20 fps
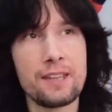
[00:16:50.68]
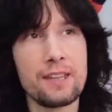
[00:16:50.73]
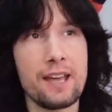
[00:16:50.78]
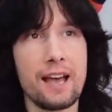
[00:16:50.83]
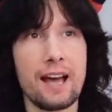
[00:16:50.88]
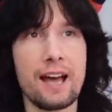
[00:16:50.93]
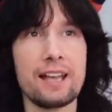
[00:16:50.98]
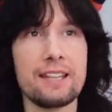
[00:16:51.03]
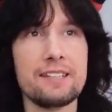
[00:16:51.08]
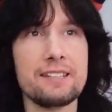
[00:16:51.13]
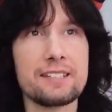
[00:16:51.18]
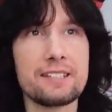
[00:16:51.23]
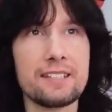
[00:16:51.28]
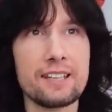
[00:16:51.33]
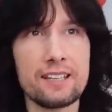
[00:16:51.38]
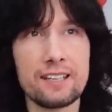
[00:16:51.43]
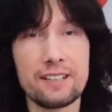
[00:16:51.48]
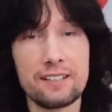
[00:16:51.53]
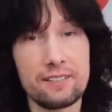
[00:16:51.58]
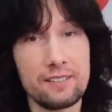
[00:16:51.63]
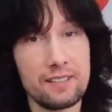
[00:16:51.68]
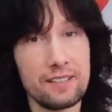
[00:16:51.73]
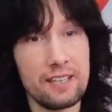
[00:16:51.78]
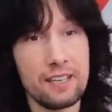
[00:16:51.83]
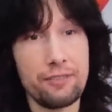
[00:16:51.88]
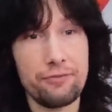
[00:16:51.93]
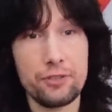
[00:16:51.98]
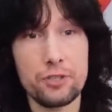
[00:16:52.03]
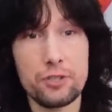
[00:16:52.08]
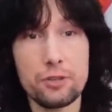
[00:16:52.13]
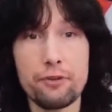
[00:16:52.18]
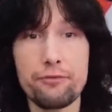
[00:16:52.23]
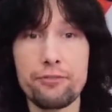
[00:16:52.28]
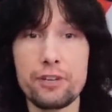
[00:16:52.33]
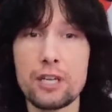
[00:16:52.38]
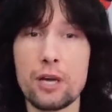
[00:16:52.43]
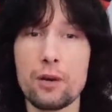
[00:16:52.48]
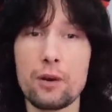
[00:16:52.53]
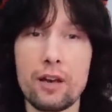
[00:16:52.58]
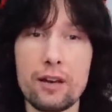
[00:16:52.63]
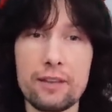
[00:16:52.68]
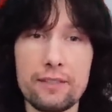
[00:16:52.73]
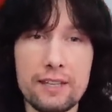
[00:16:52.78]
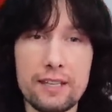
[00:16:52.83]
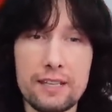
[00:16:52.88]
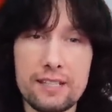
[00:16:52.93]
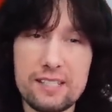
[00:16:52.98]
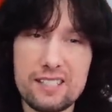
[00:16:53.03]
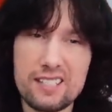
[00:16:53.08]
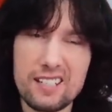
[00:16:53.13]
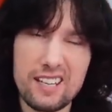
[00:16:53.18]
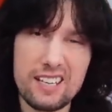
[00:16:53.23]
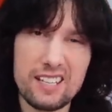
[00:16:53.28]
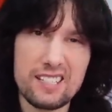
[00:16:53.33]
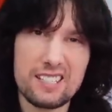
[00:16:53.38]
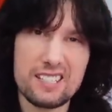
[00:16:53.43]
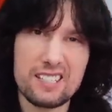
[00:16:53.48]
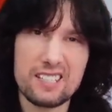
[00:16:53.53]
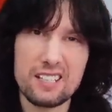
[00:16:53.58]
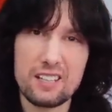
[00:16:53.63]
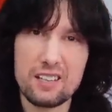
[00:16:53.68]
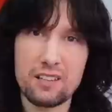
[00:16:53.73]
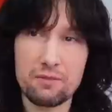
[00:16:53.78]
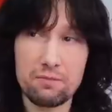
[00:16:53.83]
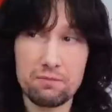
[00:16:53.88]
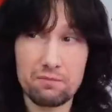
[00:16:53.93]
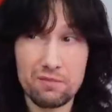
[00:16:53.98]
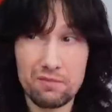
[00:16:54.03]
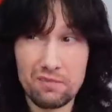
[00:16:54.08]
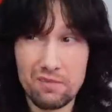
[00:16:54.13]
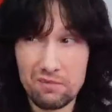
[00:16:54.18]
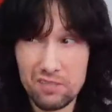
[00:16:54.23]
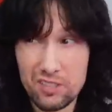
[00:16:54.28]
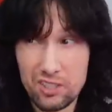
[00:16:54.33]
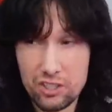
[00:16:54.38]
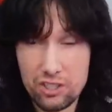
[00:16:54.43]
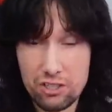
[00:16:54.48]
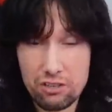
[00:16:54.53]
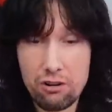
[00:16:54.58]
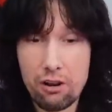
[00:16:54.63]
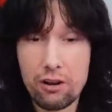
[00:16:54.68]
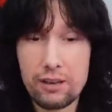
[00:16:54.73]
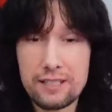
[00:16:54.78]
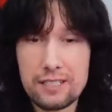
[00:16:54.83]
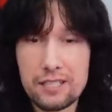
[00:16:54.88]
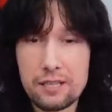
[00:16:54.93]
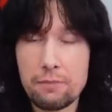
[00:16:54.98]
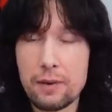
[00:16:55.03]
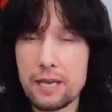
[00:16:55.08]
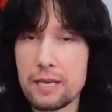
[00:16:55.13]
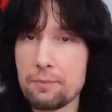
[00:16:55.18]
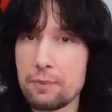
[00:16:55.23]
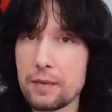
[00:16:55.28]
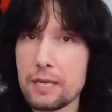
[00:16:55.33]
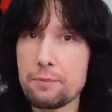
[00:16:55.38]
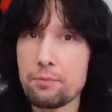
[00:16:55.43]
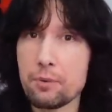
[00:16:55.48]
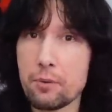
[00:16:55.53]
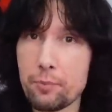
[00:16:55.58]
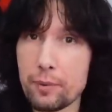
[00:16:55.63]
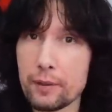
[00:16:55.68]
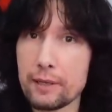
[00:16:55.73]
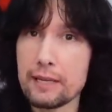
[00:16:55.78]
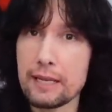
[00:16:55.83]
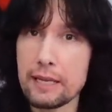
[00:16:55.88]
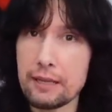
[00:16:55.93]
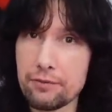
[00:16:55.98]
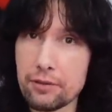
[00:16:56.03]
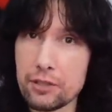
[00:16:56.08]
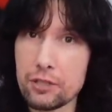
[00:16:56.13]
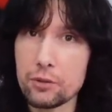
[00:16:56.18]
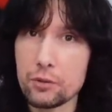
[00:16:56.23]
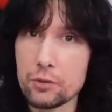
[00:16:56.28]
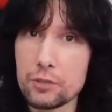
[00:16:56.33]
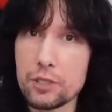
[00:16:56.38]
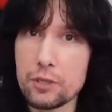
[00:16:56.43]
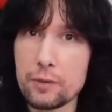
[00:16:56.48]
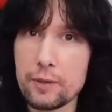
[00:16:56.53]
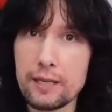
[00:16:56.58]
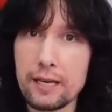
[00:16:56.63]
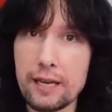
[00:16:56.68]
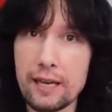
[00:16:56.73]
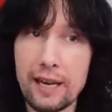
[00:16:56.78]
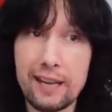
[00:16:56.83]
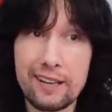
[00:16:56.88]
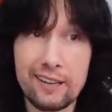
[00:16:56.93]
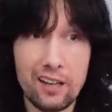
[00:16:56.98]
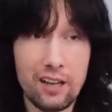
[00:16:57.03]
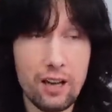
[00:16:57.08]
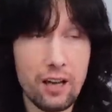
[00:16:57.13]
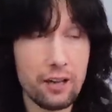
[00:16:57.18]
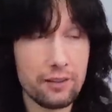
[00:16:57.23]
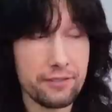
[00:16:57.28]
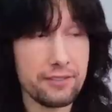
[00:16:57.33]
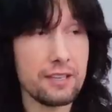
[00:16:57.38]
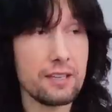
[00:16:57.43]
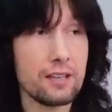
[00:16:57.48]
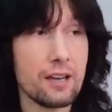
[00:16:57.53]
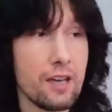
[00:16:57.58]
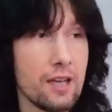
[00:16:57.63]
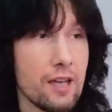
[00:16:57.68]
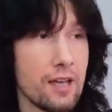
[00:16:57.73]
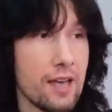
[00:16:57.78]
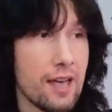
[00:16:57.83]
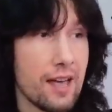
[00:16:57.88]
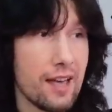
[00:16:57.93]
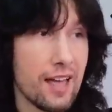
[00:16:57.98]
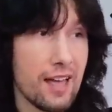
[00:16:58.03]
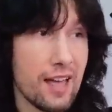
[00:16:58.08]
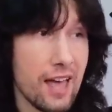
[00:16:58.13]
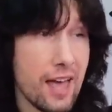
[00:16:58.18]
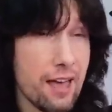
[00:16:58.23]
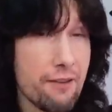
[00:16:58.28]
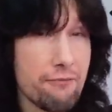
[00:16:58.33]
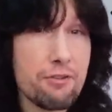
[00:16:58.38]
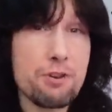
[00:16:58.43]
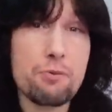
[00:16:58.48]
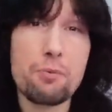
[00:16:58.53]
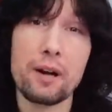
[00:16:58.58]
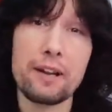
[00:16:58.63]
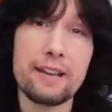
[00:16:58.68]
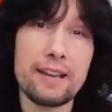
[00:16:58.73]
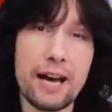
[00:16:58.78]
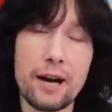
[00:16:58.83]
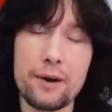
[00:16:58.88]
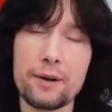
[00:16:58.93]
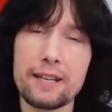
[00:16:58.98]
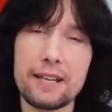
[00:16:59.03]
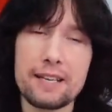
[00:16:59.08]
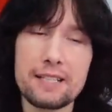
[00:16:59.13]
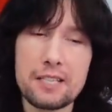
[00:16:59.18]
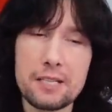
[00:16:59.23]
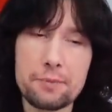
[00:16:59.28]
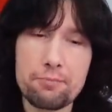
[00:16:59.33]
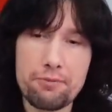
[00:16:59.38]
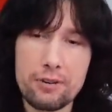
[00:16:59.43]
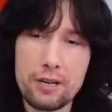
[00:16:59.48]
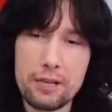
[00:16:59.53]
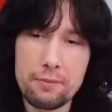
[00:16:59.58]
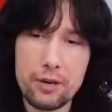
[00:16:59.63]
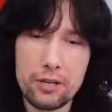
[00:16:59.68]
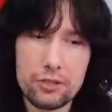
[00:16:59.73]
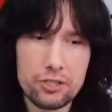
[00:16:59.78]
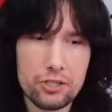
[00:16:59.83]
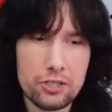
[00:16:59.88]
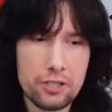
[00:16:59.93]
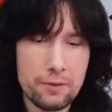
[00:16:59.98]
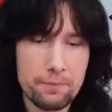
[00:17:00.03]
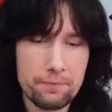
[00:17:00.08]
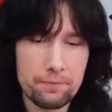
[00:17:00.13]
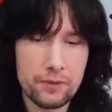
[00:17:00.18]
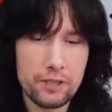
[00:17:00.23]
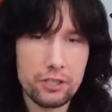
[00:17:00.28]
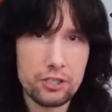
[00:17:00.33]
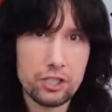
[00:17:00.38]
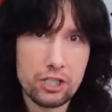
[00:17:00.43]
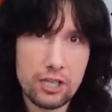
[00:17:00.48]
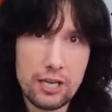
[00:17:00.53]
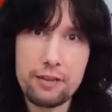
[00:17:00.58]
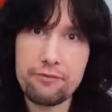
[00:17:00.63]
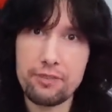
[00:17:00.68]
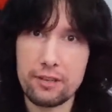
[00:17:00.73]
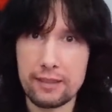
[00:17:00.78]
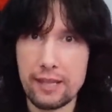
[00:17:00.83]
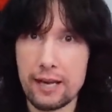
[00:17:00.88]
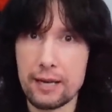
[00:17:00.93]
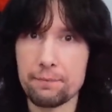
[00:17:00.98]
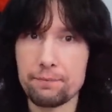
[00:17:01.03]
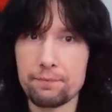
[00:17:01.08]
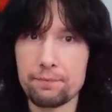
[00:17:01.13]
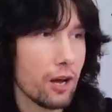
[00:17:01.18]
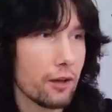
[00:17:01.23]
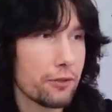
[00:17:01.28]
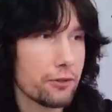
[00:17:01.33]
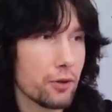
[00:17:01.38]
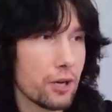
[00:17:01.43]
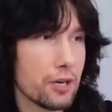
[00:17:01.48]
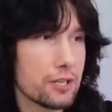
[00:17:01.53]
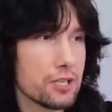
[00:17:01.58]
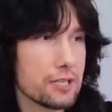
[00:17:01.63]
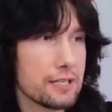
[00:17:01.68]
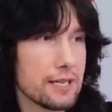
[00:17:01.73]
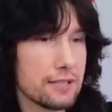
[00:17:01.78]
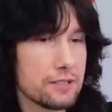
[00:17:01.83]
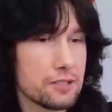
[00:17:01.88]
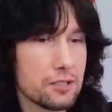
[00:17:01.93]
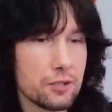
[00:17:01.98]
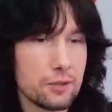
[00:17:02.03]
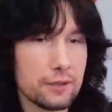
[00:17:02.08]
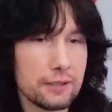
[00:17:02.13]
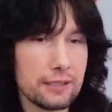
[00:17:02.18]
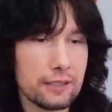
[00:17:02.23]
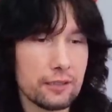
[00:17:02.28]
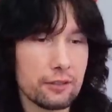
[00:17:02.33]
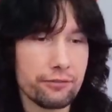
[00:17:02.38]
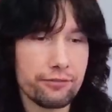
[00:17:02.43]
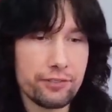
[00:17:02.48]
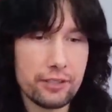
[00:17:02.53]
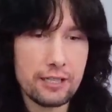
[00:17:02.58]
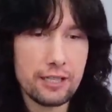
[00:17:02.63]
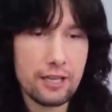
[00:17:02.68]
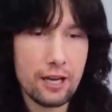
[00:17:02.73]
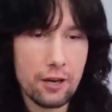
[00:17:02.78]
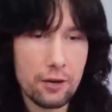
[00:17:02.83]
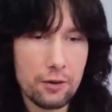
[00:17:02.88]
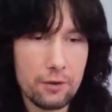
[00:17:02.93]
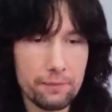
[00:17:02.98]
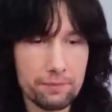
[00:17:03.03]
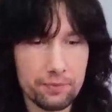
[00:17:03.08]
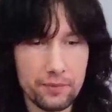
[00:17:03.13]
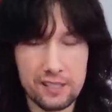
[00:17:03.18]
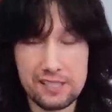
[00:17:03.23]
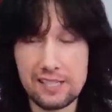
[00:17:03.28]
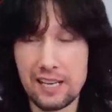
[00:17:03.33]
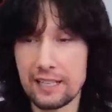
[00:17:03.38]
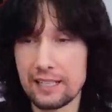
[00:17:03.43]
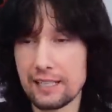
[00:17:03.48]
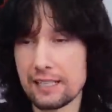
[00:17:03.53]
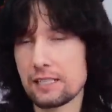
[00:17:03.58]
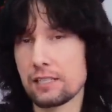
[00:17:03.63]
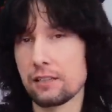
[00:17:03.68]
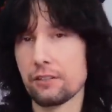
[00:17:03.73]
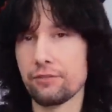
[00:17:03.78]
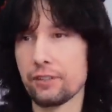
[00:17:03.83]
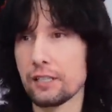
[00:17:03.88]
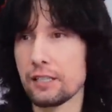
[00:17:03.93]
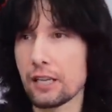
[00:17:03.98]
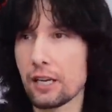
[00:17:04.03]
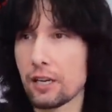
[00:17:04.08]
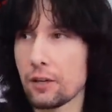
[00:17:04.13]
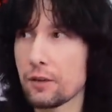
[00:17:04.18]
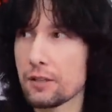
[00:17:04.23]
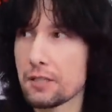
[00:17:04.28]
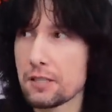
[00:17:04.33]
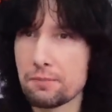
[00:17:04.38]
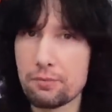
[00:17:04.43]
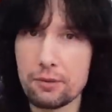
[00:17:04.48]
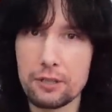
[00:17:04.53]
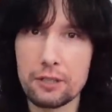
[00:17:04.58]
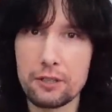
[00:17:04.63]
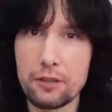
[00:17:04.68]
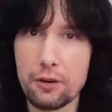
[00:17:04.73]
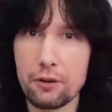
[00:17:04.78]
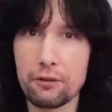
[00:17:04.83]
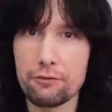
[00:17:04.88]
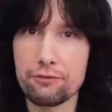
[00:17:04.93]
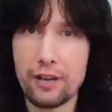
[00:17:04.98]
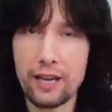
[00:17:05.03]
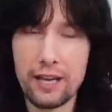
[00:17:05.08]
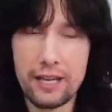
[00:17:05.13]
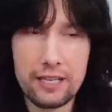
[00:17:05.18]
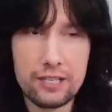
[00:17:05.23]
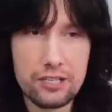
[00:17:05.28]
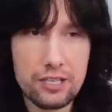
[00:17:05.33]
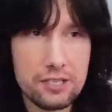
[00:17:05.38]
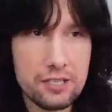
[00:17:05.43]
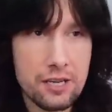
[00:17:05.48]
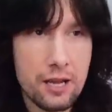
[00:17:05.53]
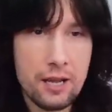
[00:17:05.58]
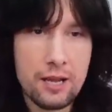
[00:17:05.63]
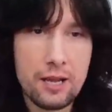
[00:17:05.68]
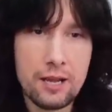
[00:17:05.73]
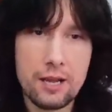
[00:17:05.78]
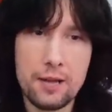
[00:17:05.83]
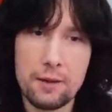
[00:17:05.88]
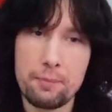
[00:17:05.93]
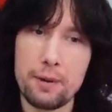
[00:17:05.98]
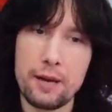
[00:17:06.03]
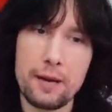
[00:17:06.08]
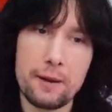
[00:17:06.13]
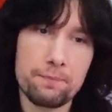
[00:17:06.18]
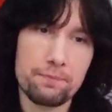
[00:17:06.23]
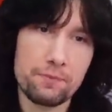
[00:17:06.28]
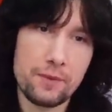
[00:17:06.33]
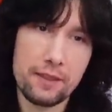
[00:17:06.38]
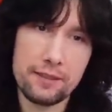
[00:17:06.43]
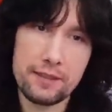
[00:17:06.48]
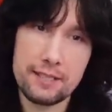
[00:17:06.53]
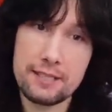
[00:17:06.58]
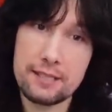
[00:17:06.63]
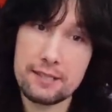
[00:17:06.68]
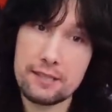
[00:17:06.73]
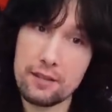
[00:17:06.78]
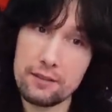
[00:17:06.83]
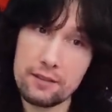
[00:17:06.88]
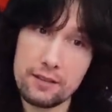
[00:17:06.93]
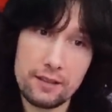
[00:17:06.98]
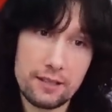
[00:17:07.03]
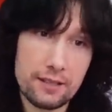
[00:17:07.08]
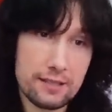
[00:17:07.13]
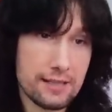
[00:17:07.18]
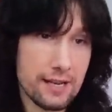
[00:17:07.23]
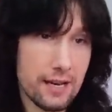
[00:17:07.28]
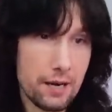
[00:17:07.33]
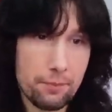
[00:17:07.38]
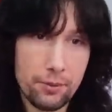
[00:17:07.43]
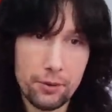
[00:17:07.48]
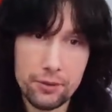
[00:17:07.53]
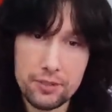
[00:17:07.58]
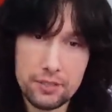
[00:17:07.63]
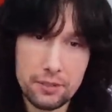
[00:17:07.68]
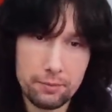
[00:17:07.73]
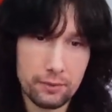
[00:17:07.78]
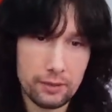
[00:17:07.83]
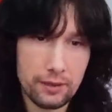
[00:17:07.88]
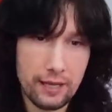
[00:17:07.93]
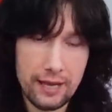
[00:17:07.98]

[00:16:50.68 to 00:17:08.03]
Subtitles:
And if you do a video like this, it's trying to make people believe that you're doing it. And I think everyone nowadays is pretty much achieving that. thought I just had to do a little video. I say a little video. This has probably gone for ages. But this is something that's now possible.